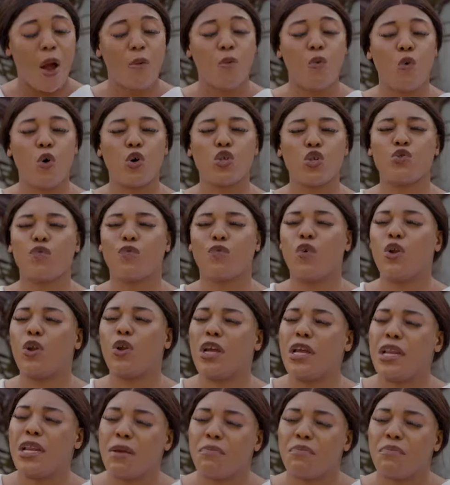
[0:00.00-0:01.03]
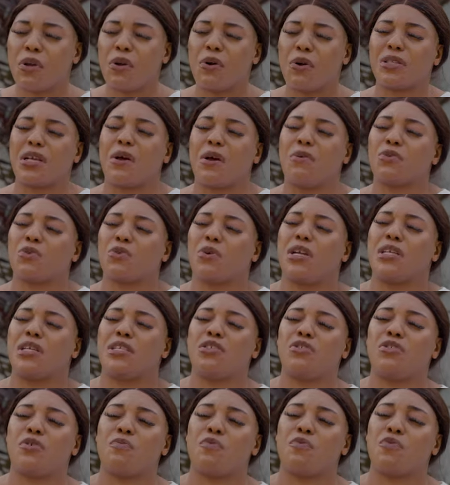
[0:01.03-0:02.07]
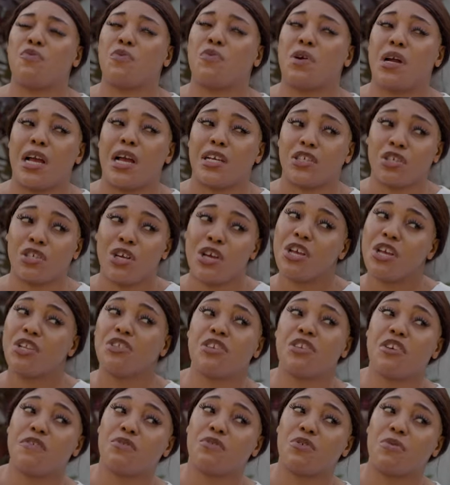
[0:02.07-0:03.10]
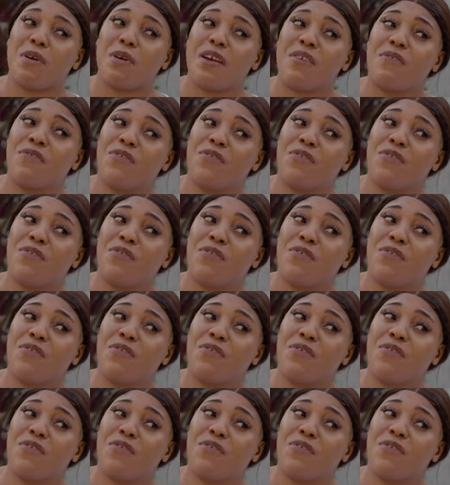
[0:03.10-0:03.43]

I was following him because I was collecting some cool cash to give to my